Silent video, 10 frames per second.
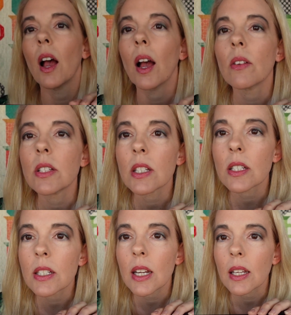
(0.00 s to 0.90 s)
I was
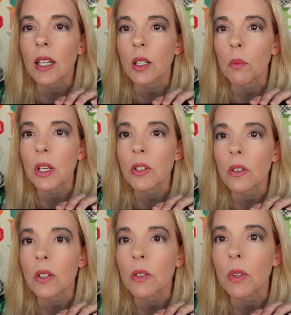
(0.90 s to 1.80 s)
just checking to make
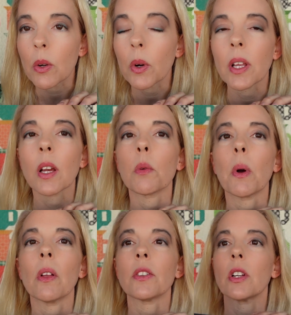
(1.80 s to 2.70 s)
sure it's recording. I
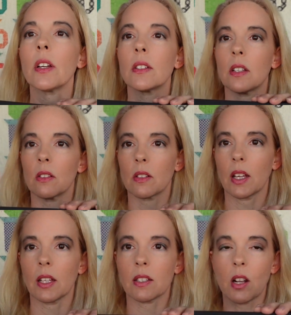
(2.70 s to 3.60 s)
apologize. It looked like
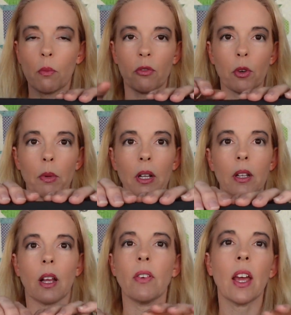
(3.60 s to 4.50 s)
it stopped for a minute.
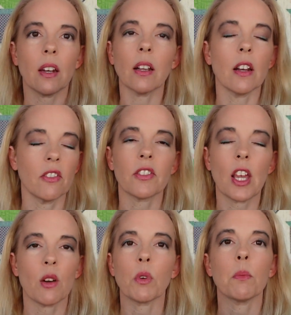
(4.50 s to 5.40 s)
I've had enough camera